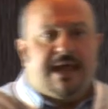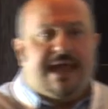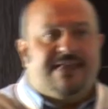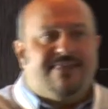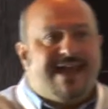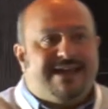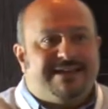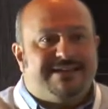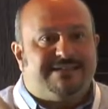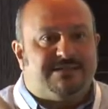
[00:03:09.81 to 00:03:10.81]
And that
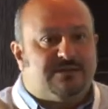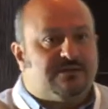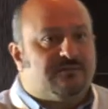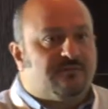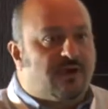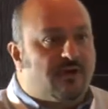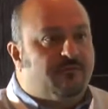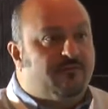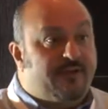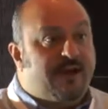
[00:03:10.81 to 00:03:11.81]
is a
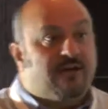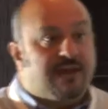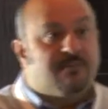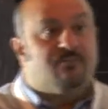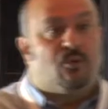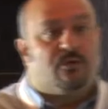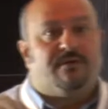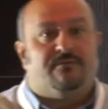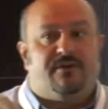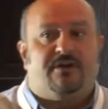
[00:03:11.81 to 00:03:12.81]
very
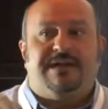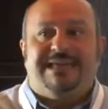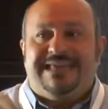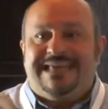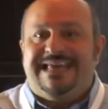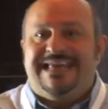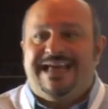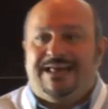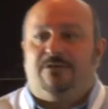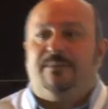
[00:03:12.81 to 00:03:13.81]
important, very key
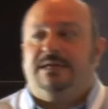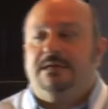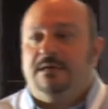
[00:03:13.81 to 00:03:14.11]
element